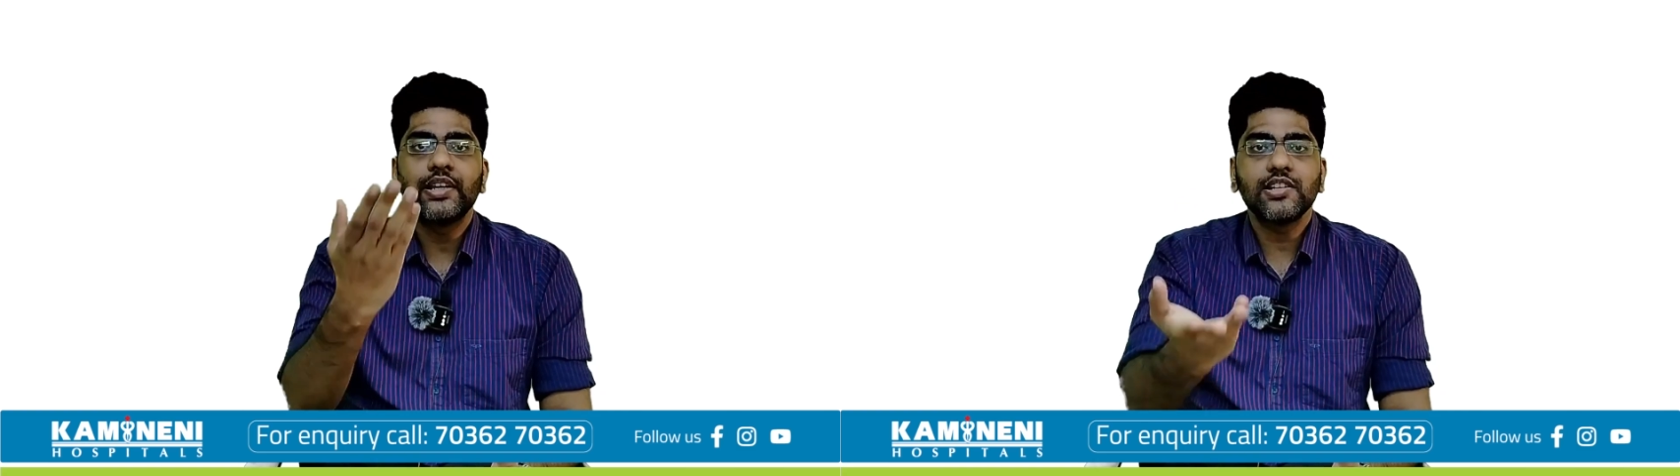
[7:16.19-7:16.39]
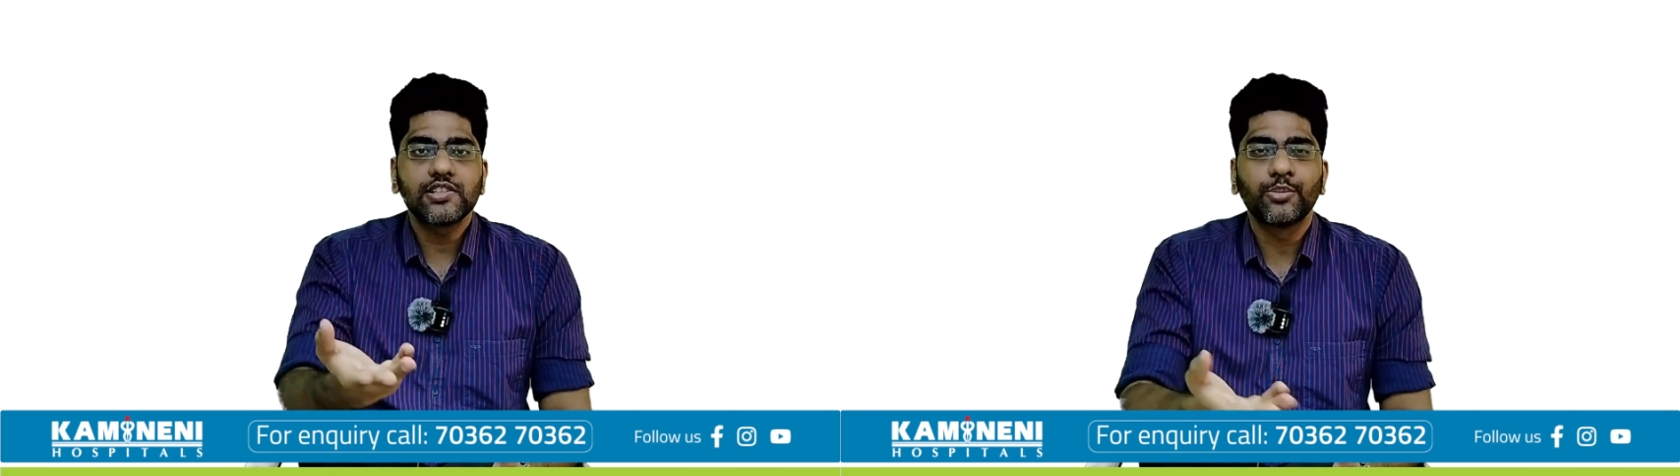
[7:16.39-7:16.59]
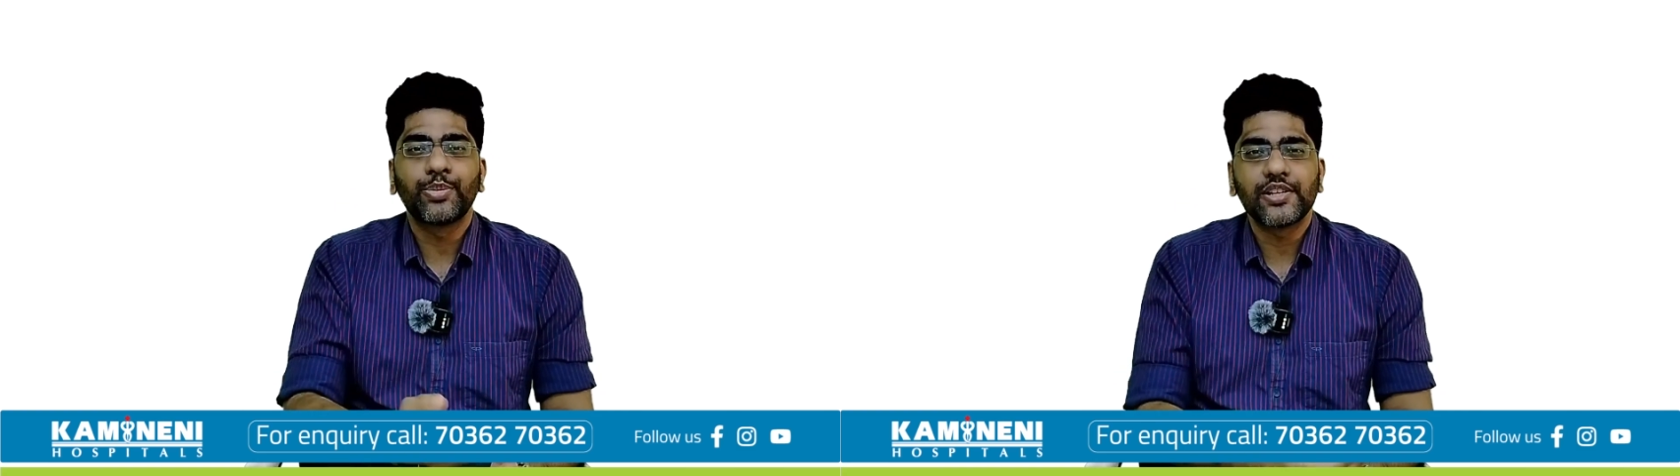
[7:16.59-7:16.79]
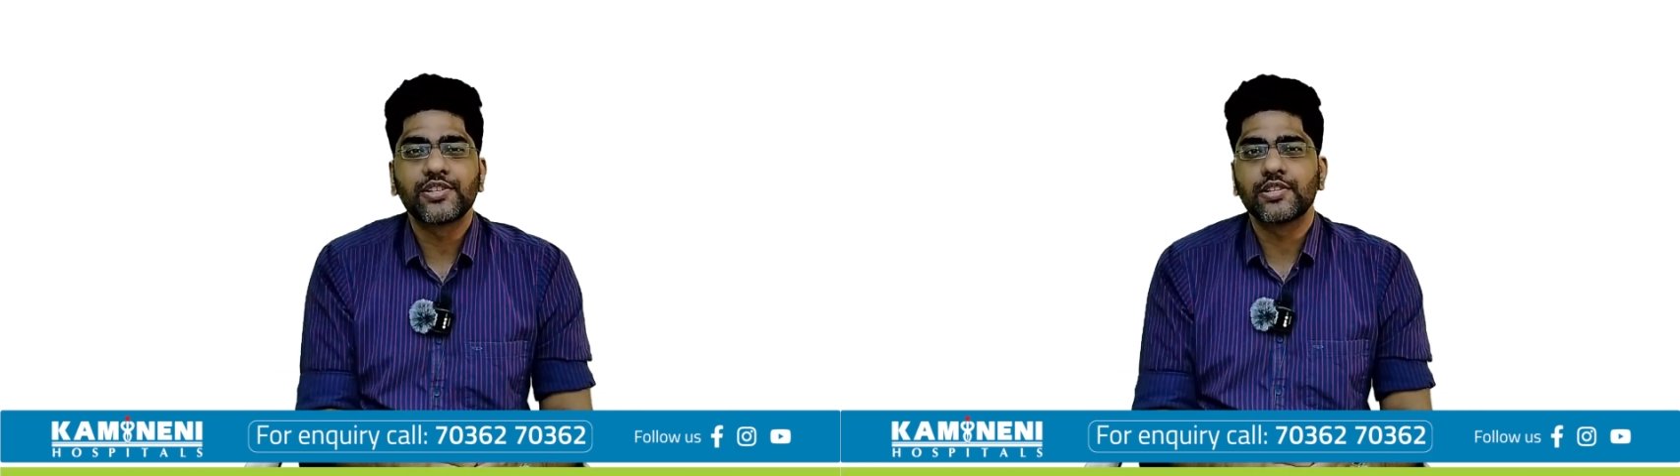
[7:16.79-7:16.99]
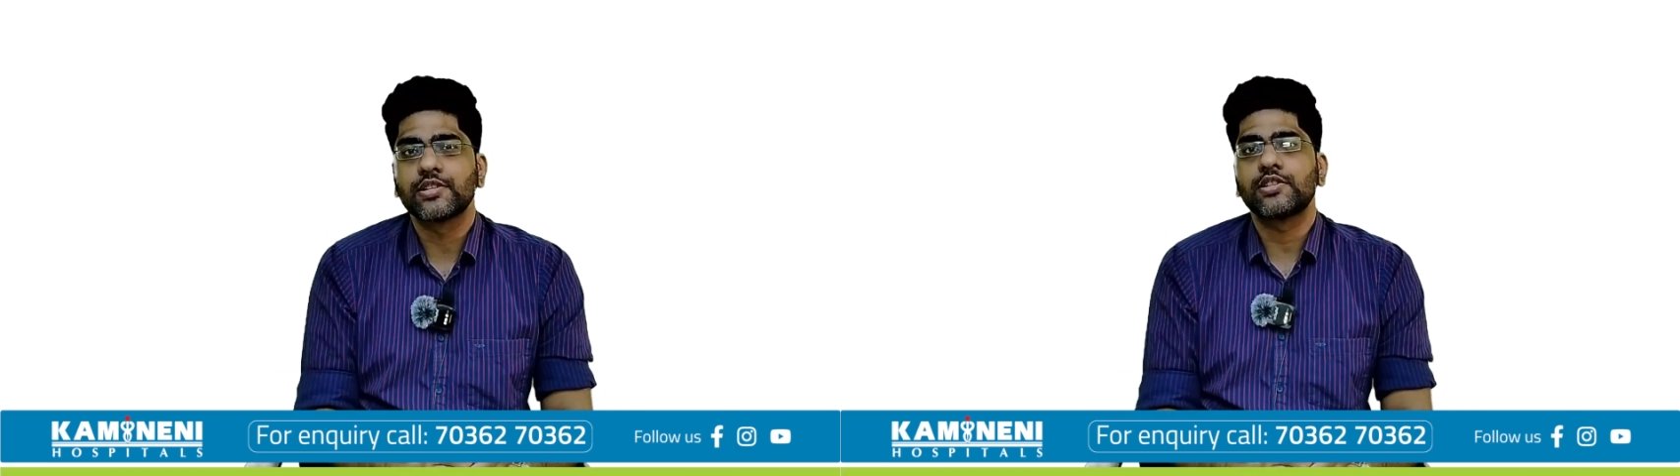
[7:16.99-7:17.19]
teach the
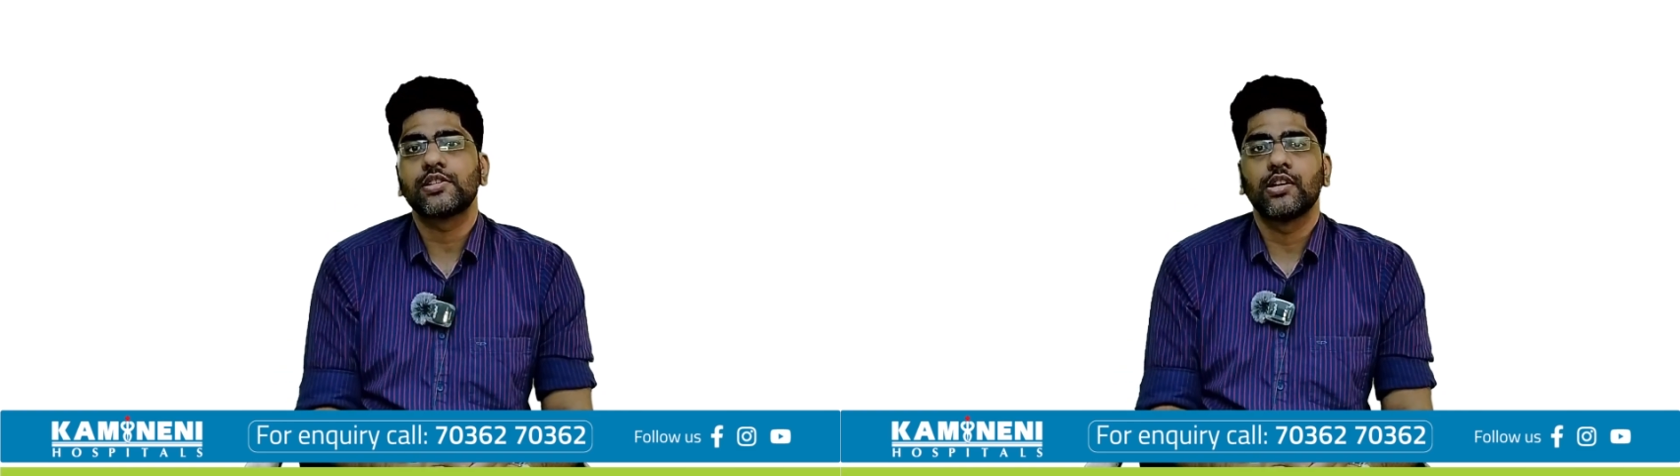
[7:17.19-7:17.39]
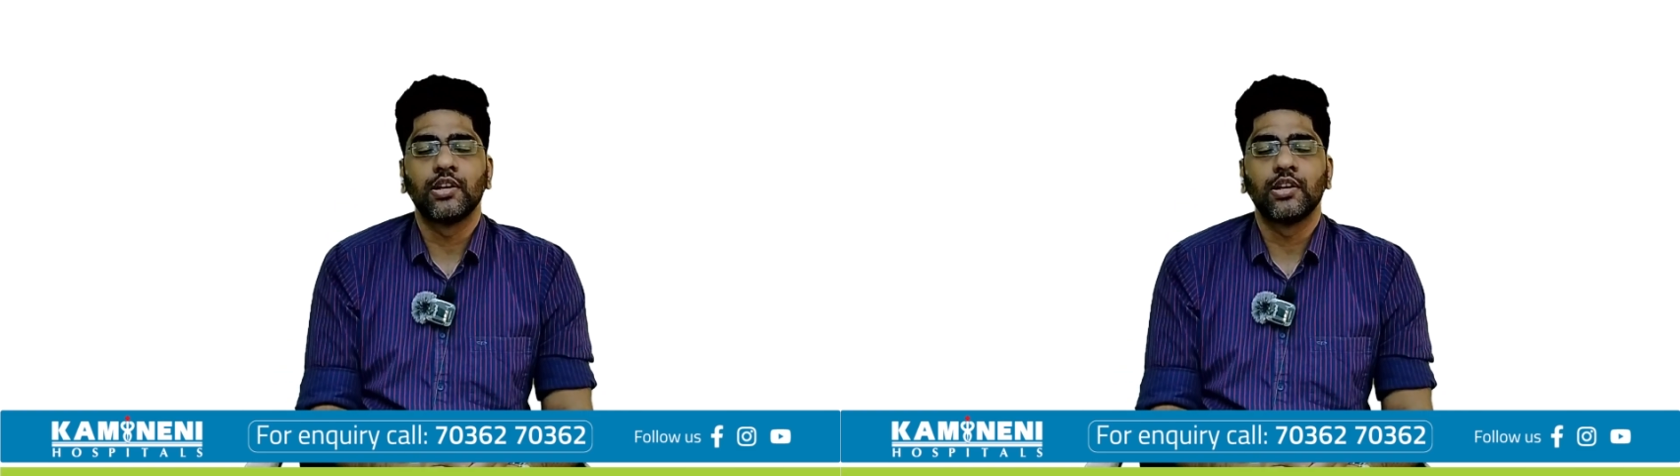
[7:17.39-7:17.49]
patients